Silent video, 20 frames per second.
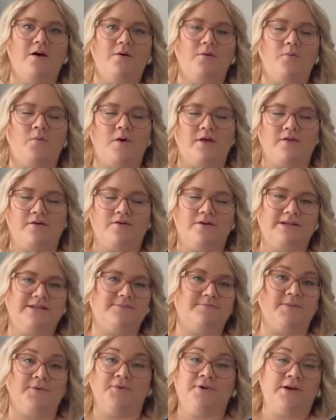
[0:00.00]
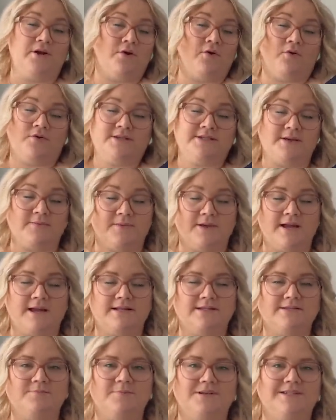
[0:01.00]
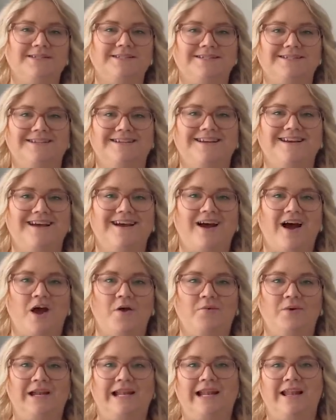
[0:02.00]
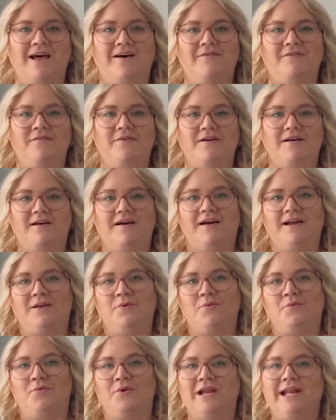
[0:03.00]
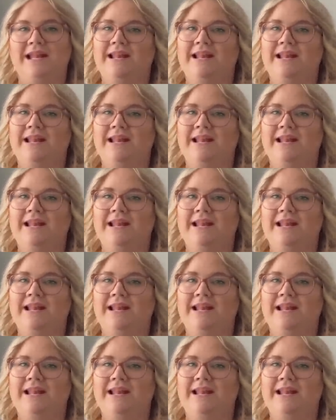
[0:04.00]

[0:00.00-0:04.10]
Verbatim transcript: whether it's merino or something else. But I really love, I really